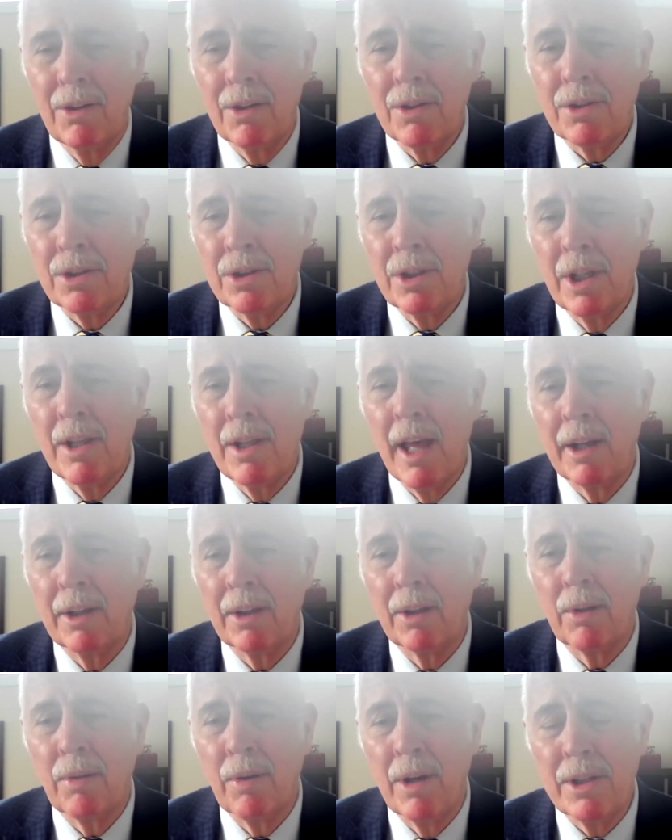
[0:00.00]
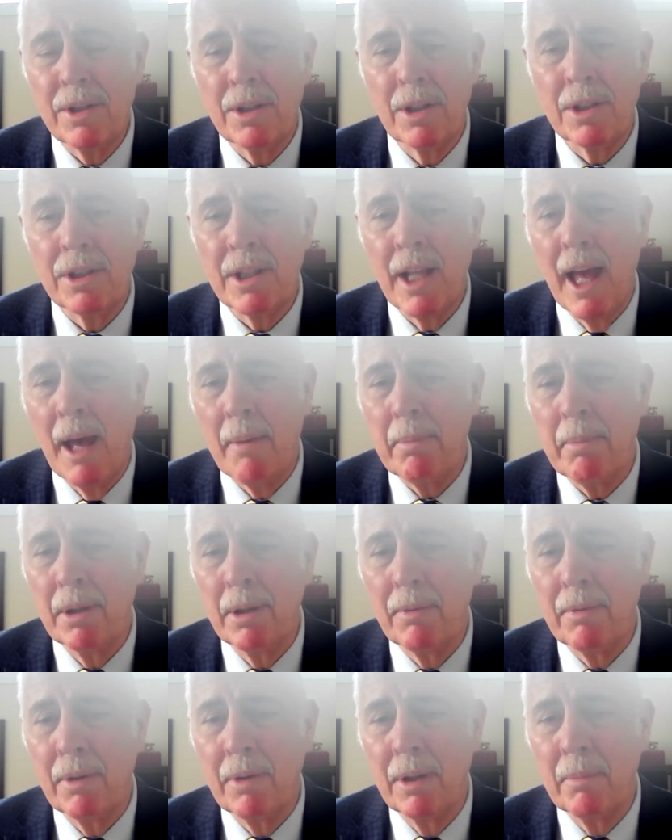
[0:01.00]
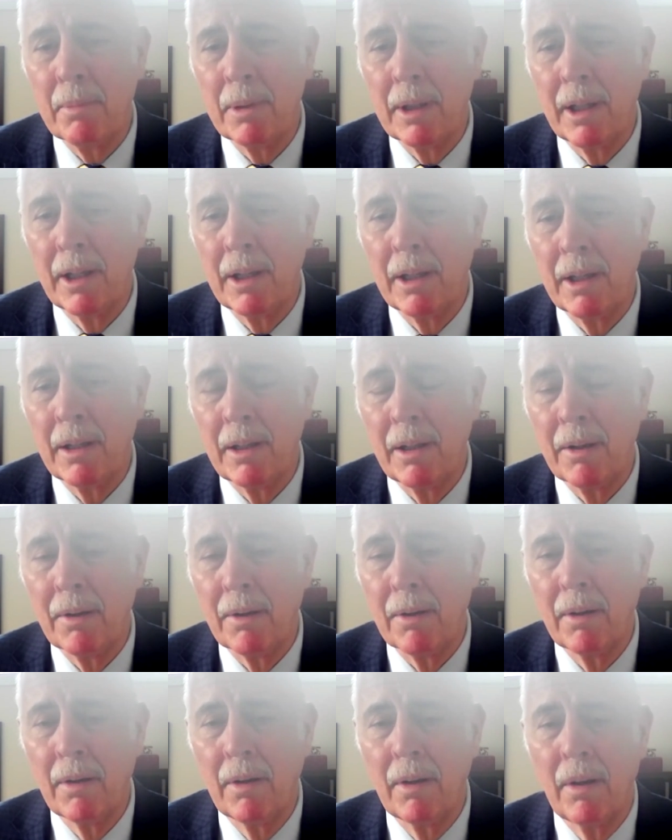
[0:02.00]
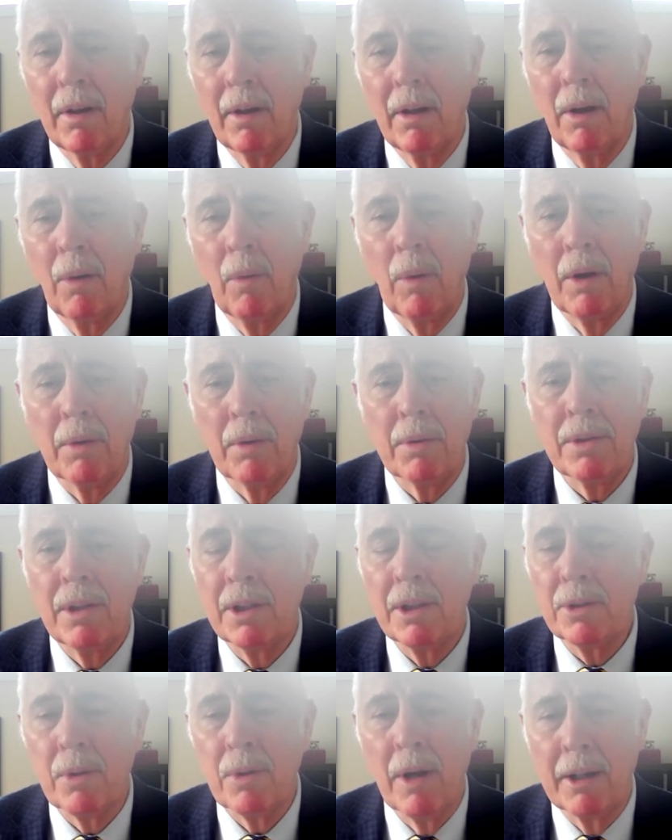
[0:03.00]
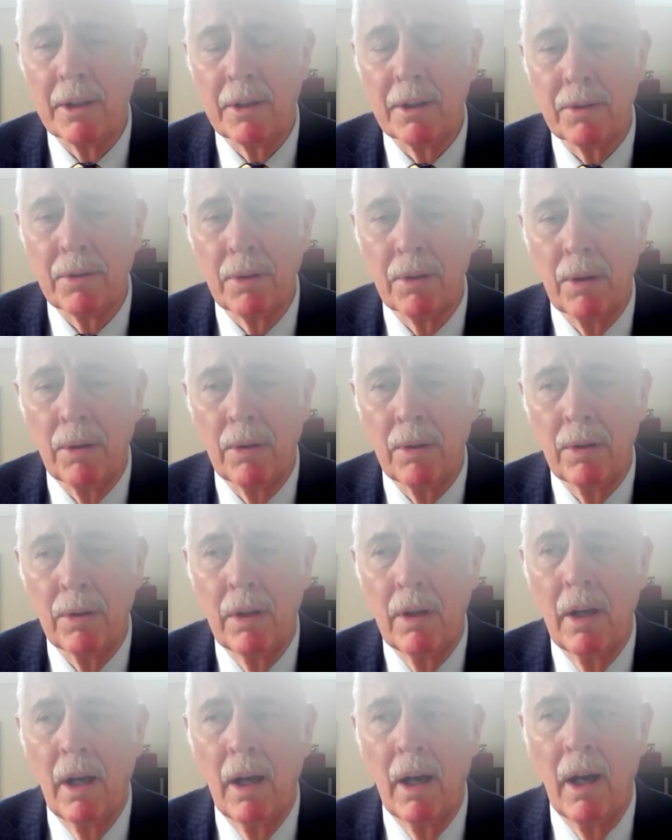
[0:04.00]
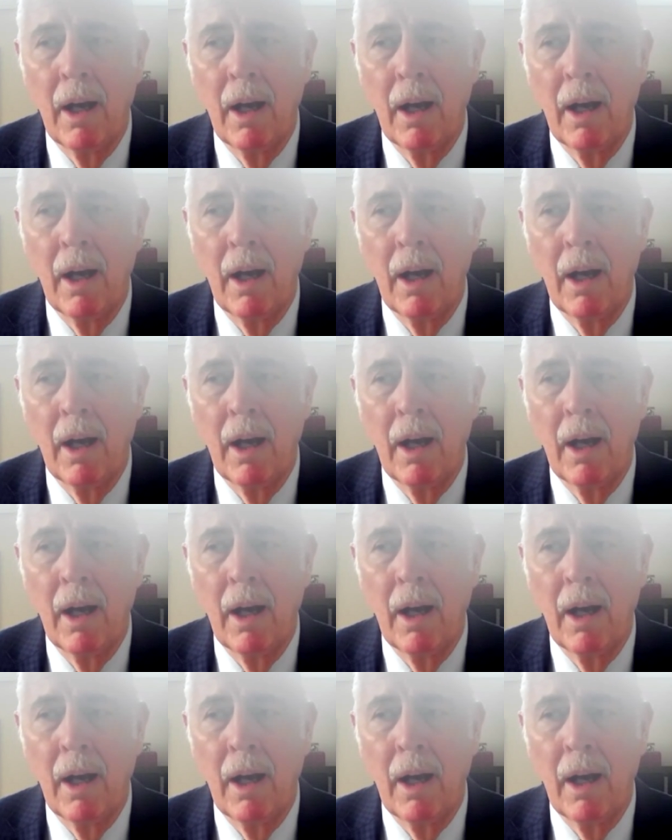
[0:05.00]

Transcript: You see that craziness that happened in the beginning of the year, where things were out of control.